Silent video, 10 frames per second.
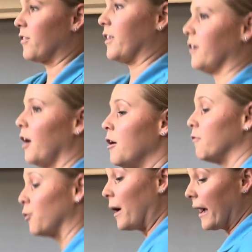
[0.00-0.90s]
the
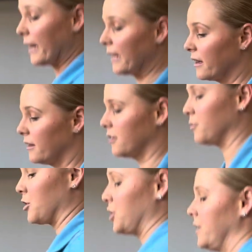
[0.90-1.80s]
variety that this
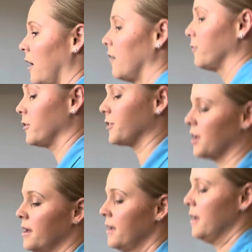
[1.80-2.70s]
machine offers.
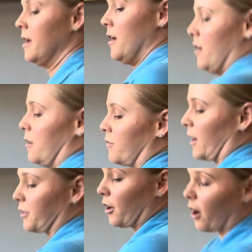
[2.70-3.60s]
You've
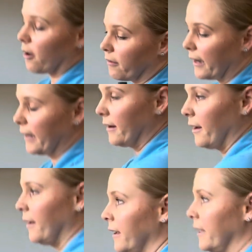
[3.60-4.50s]
got the heart rate
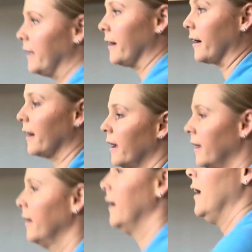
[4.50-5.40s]
here.
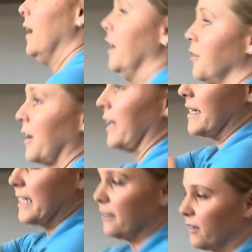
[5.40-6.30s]
You've got a
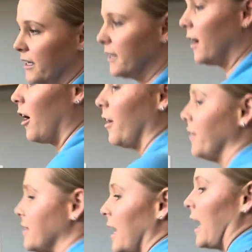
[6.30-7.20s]
TV on
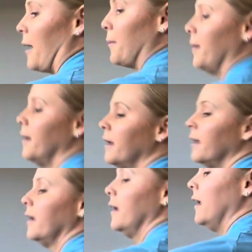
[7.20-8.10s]
the top.
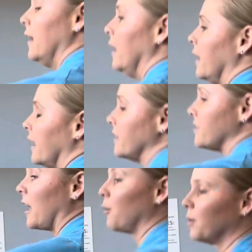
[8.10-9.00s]
Now,
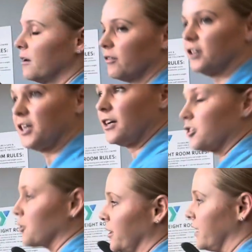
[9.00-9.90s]
it's not one of our touch
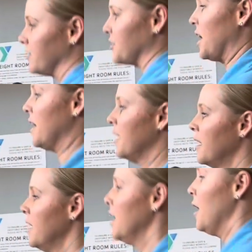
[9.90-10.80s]
screens,
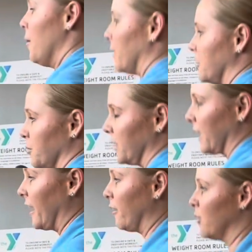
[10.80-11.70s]
but it's really
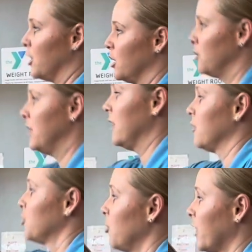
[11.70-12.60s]
got everything you need.
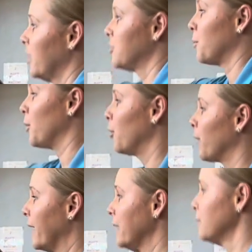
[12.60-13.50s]
There's all kinds of
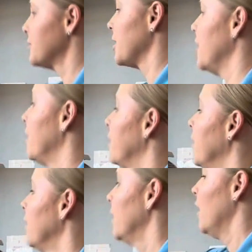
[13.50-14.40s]
programs
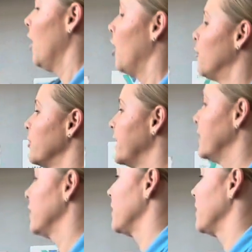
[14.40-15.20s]
over here